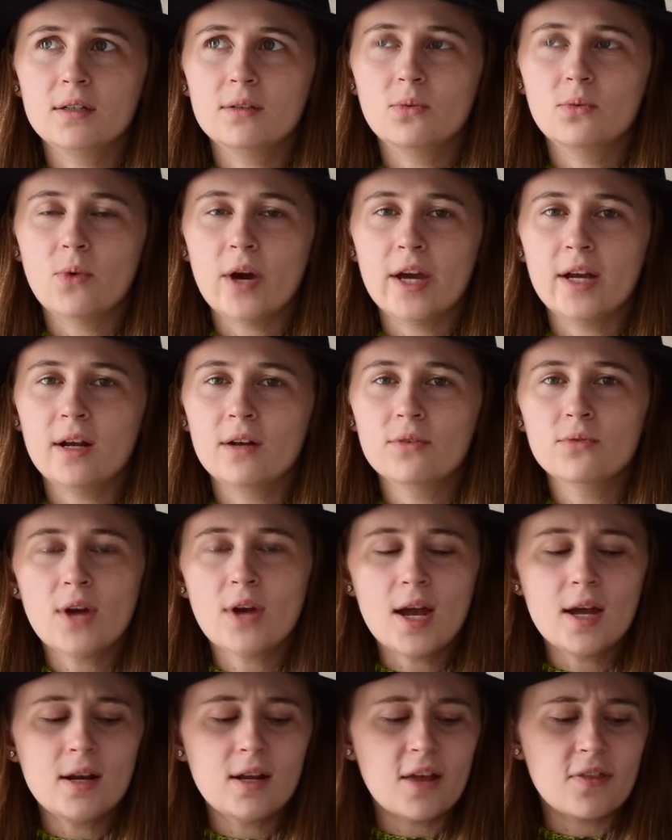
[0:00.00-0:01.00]
white, and
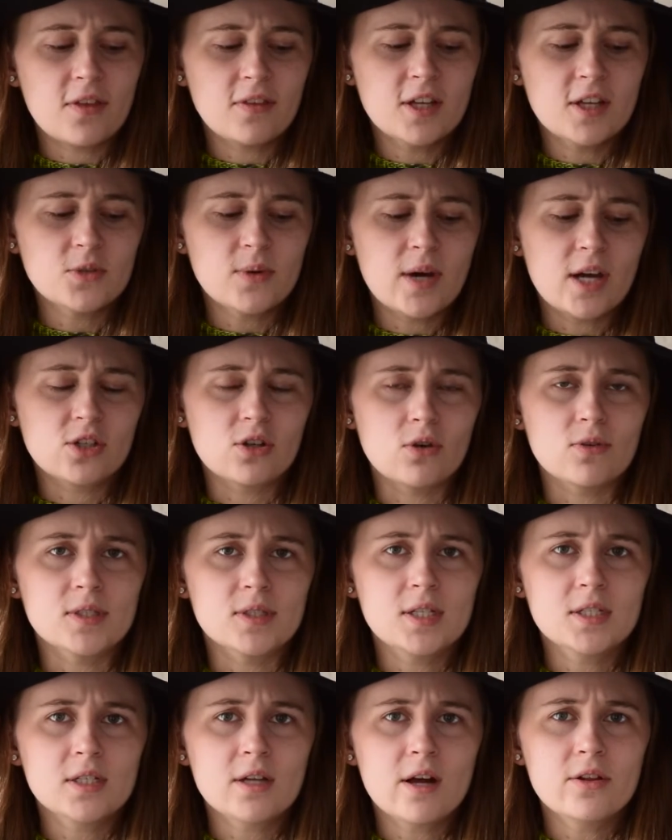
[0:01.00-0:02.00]
red. I think that's why I chose
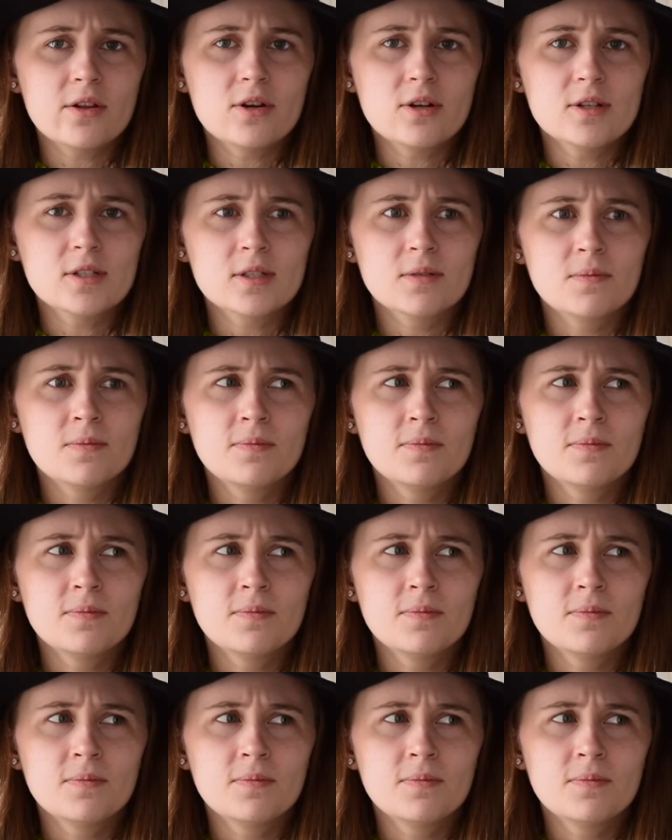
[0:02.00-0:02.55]
these colors.